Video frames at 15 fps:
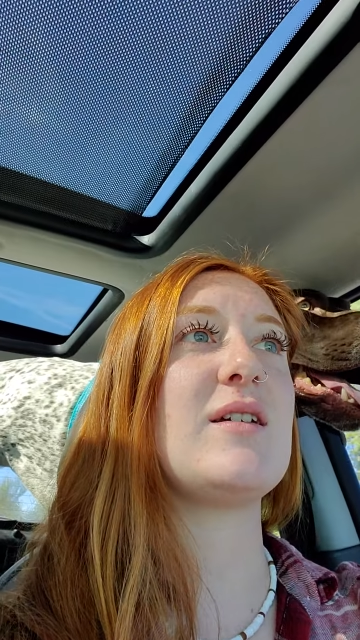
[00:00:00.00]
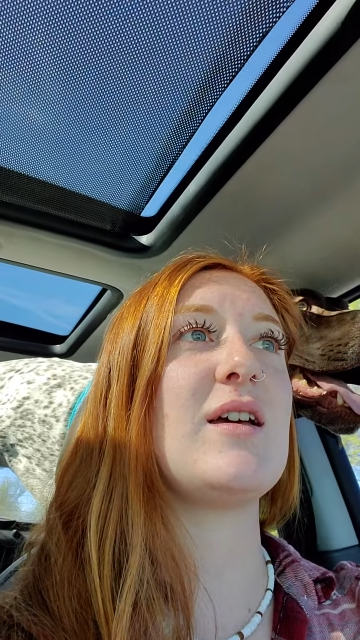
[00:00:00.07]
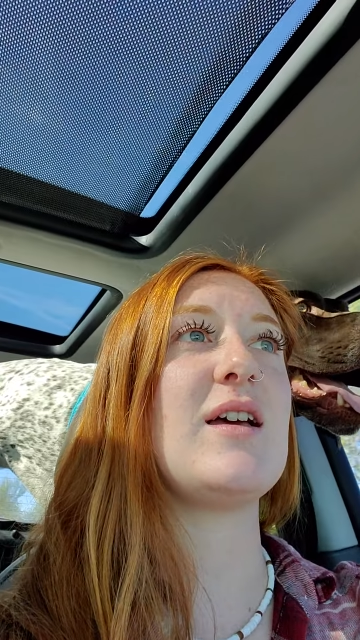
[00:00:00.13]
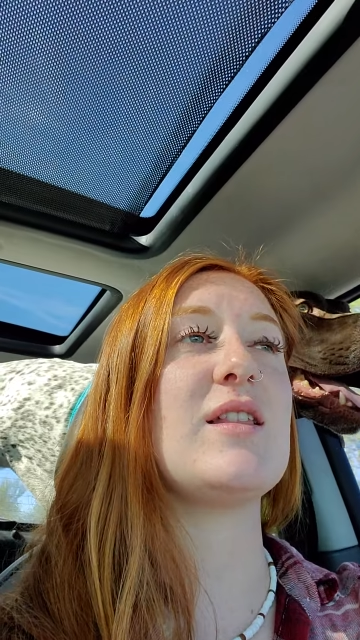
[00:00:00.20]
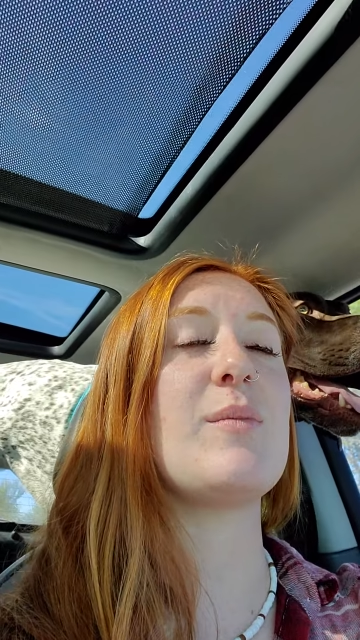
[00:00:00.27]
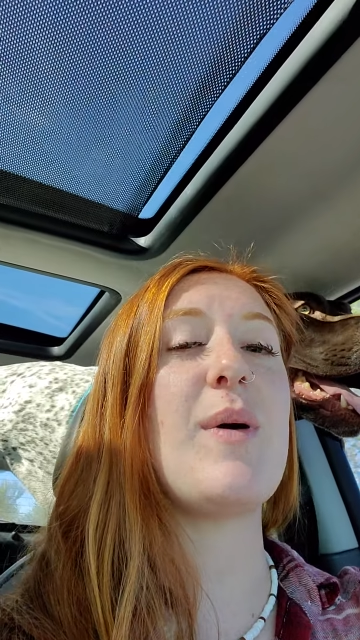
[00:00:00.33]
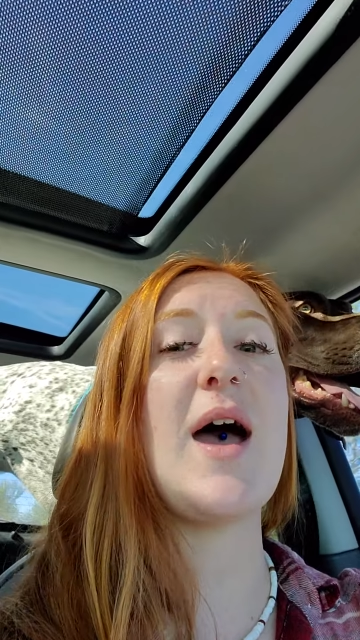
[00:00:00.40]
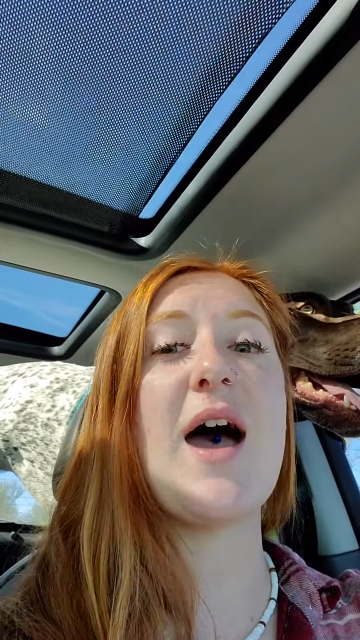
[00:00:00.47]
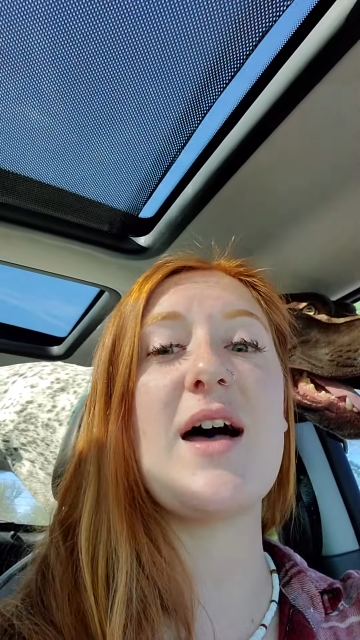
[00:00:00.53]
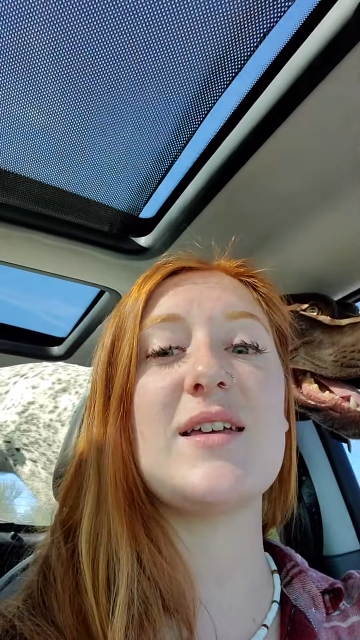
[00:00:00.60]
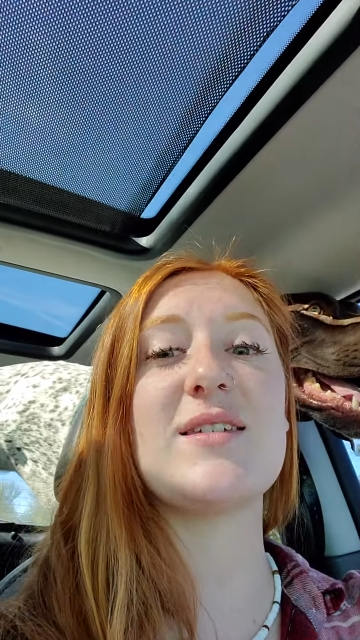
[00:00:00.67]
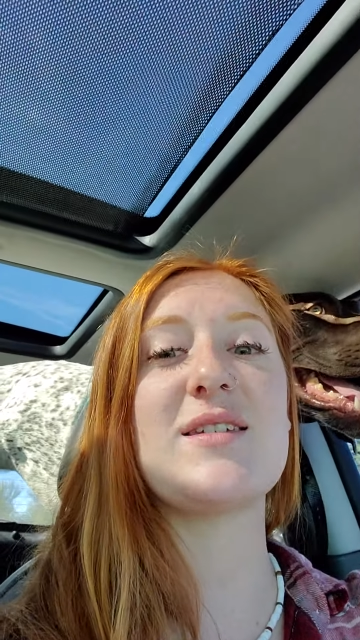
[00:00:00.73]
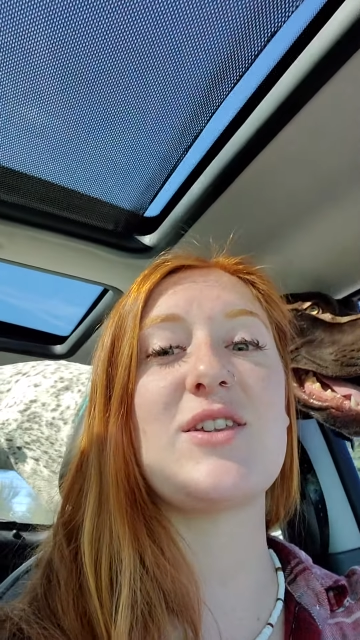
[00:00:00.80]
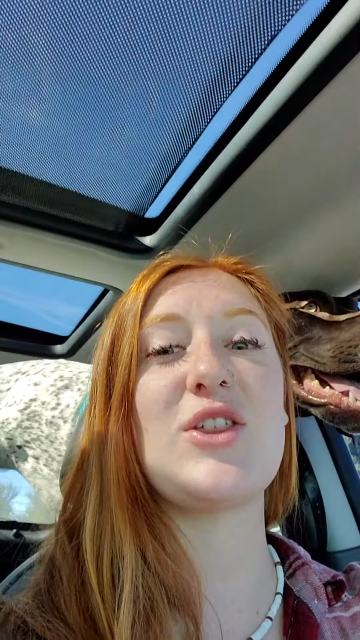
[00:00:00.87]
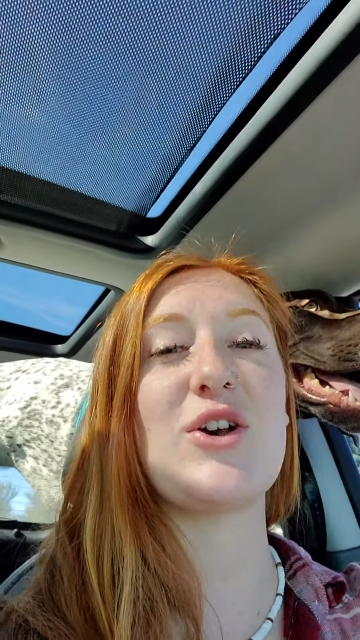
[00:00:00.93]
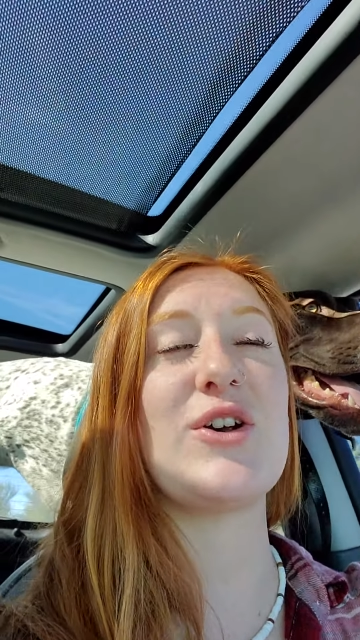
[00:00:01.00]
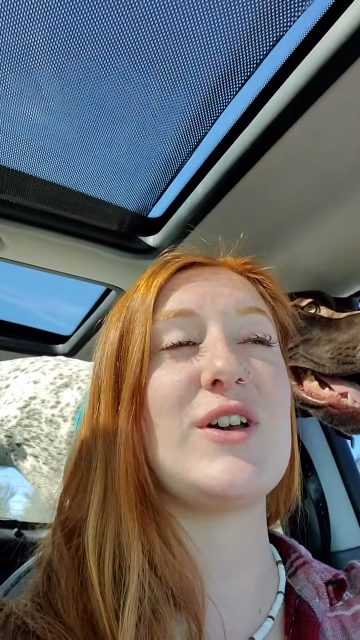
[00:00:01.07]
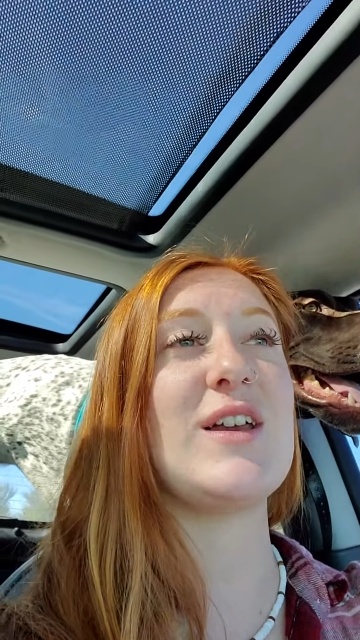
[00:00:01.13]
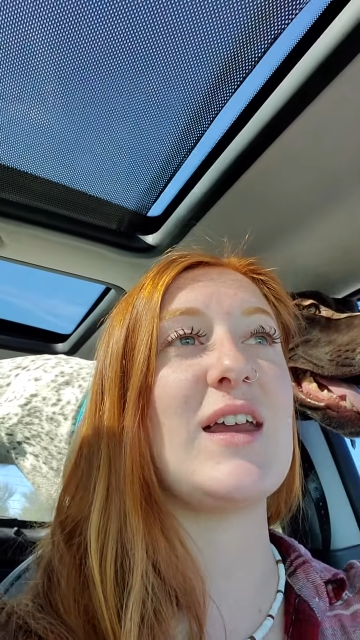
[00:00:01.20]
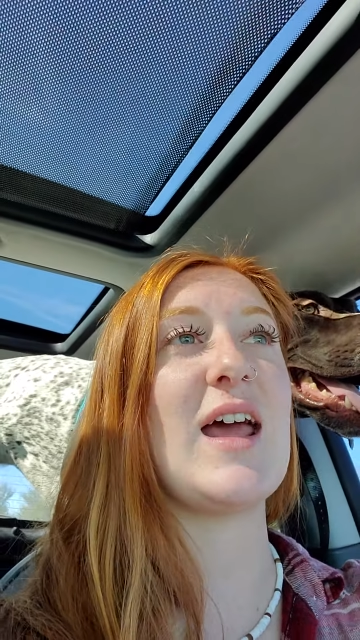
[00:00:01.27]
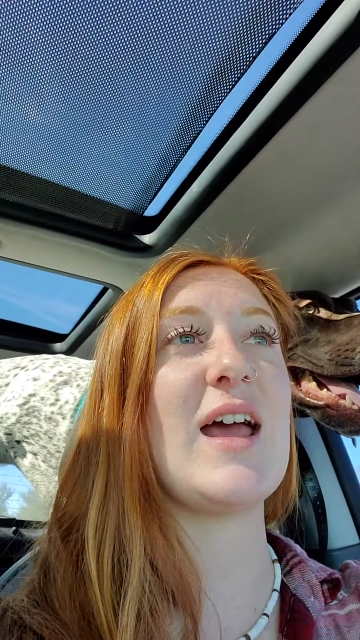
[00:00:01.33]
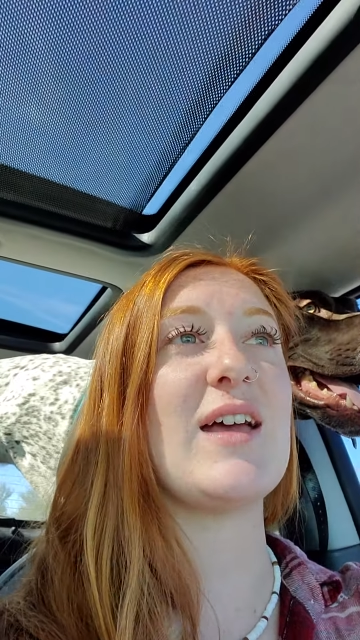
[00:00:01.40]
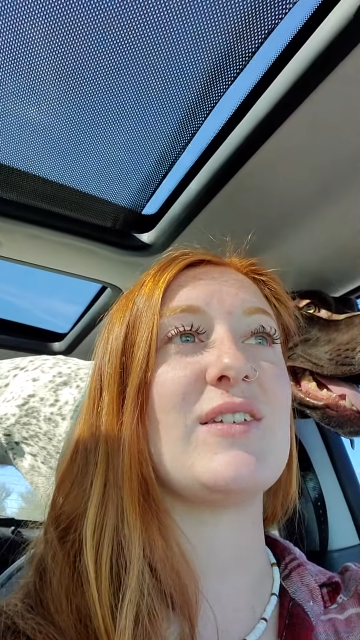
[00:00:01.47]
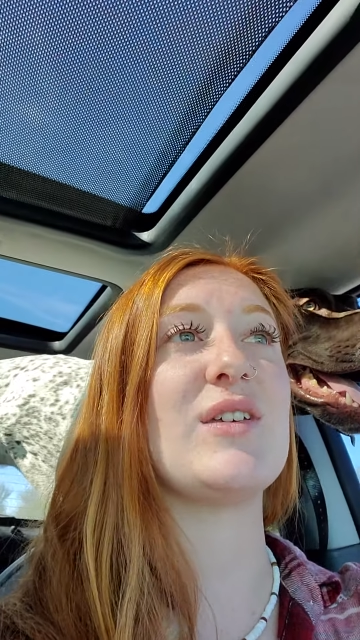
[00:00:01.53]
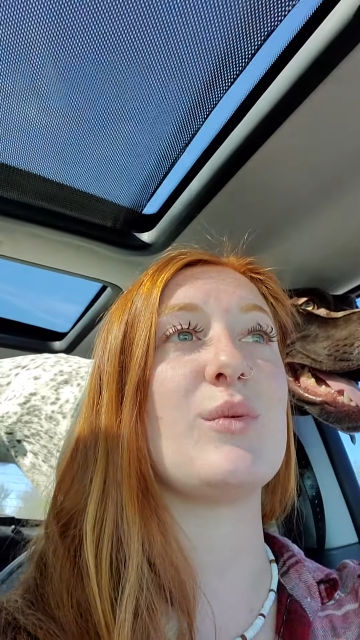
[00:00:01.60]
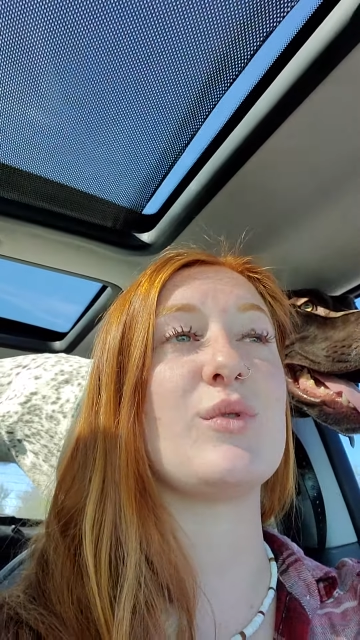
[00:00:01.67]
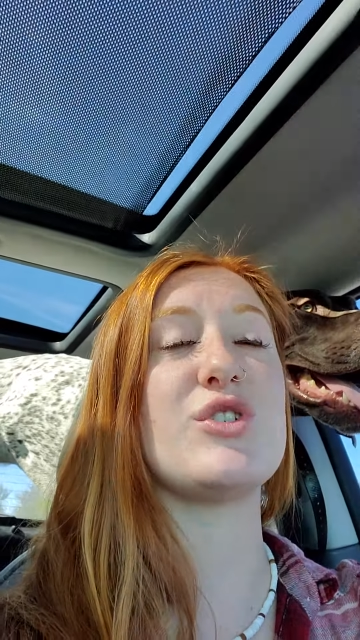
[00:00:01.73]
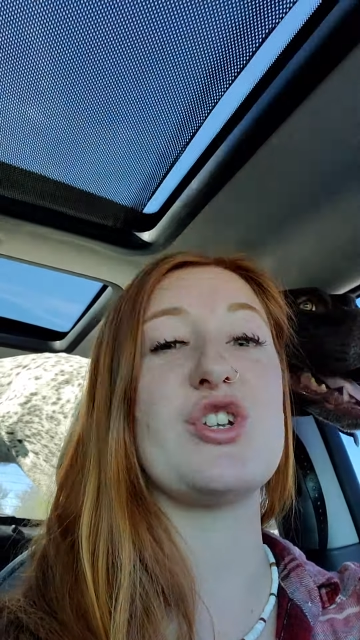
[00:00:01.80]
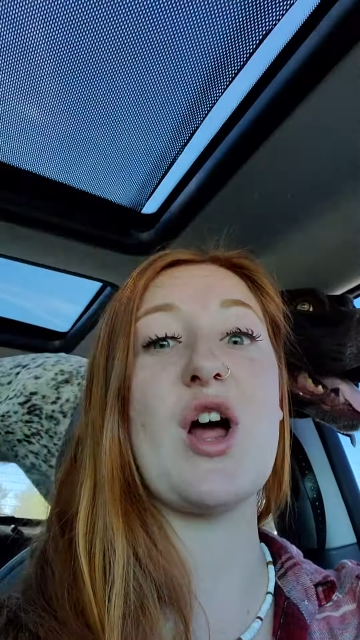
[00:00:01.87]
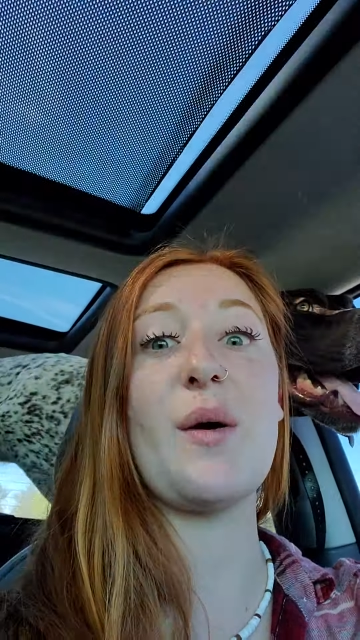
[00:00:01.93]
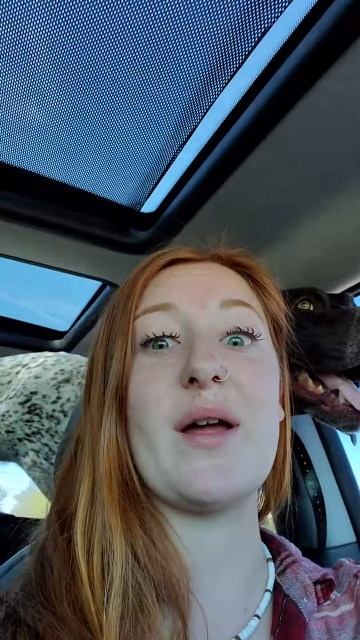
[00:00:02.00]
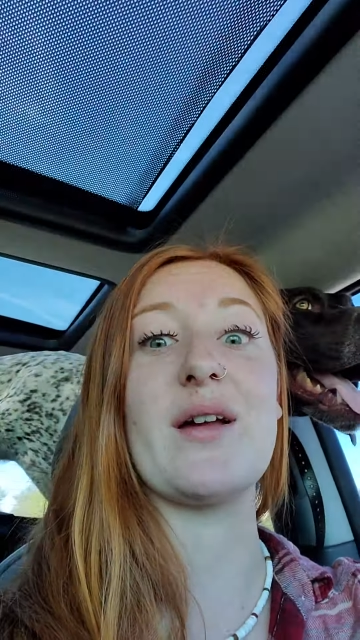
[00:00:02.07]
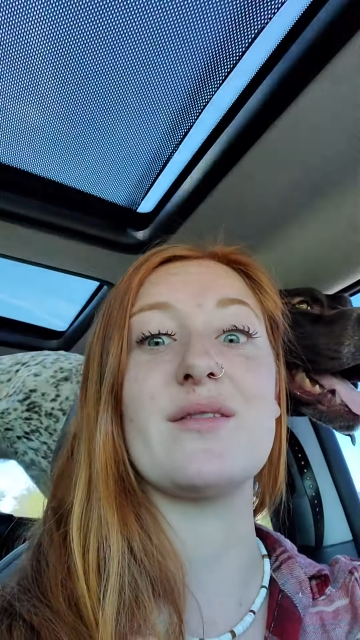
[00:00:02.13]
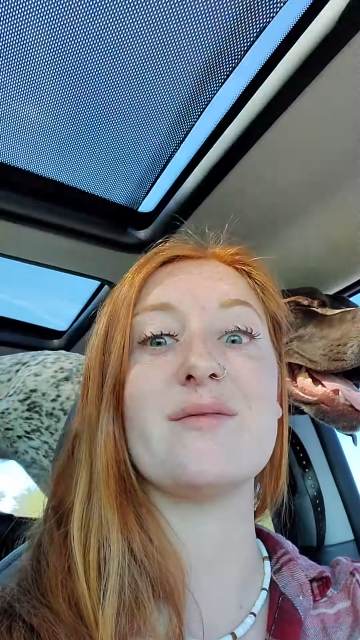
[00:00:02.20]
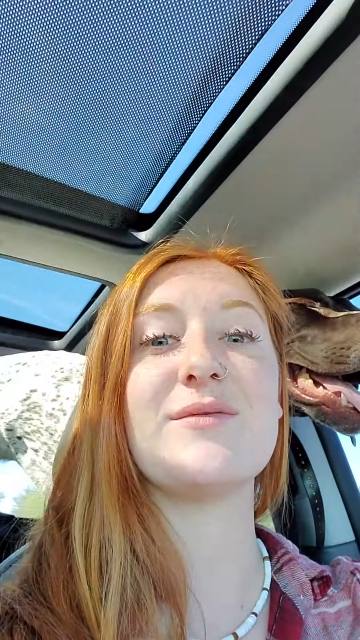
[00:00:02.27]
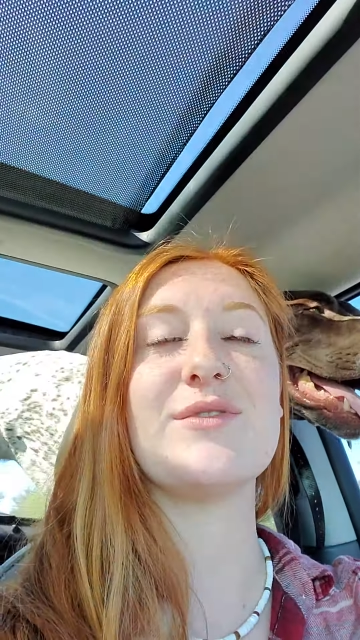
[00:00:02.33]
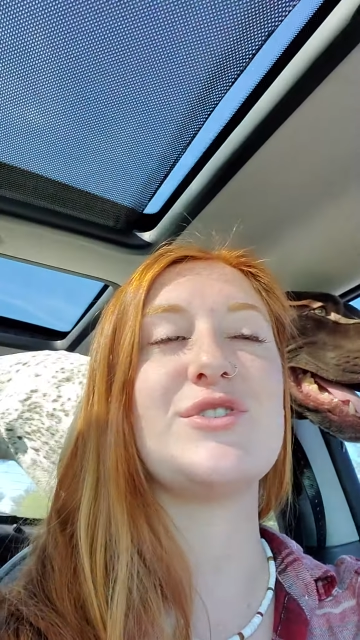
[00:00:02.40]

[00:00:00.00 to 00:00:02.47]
in the past 30 days it was snowing.